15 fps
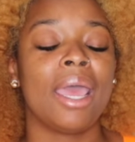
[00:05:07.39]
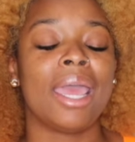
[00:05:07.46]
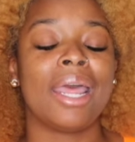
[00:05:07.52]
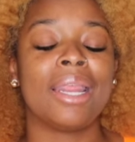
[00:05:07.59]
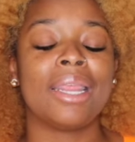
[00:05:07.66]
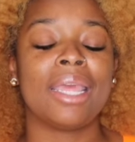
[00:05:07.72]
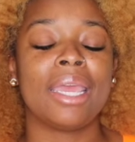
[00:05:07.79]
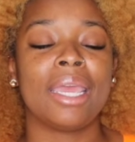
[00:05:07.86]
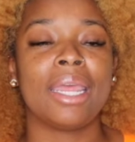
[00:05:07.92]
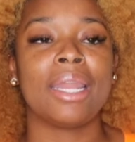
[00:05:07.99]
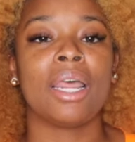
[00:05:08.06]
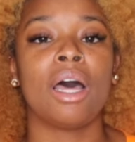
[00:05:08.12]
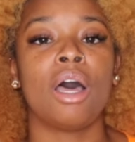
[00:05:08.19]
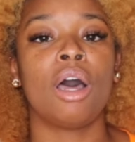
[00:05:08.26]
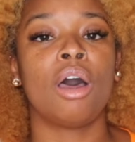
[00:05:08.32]
And
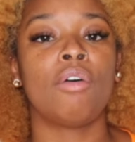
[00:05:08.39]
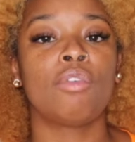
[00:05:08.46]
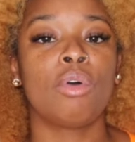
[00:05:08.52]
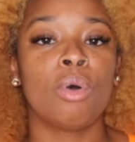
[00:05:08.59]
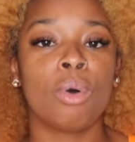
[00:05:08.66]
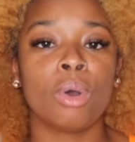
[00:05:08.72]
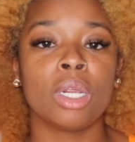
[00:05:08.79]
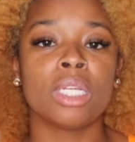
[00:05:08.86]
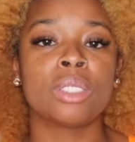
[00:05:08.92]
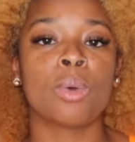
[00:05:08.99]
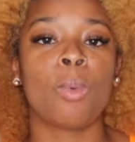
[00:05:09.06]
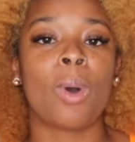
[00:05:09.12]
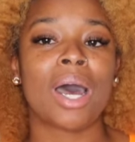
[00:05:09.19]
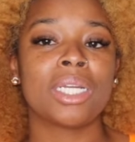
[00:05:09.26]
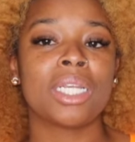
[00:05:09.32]
then of course,
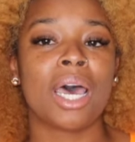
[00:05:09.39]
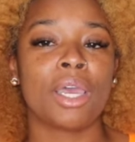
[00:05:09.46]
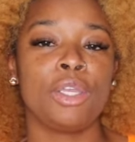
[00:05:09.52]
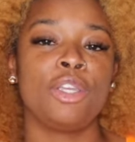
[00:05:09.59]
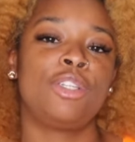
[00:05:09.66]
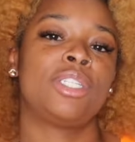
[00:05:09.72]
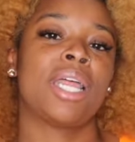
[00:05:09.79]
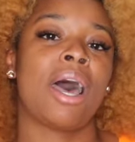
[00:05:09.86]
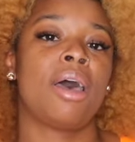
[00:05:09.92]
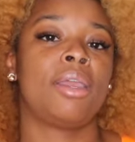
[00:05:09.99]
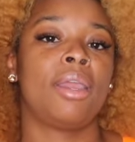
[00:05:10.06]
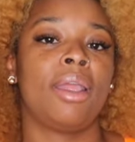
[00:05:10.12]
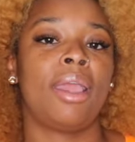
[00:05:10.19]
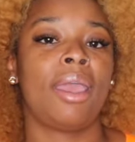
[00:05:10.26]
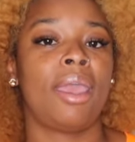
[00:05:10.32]
watch how you style
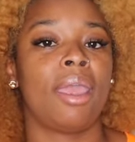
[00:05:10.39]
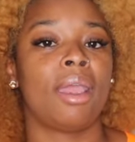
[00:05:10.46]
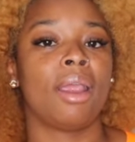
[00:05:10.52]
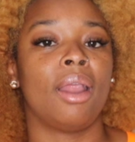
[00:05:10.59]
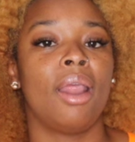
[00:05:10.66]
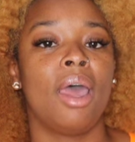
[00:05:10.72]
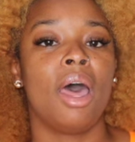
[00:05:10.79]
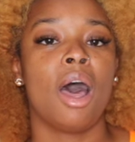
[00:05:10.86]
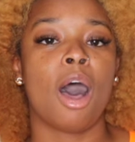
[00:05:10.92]
your hair.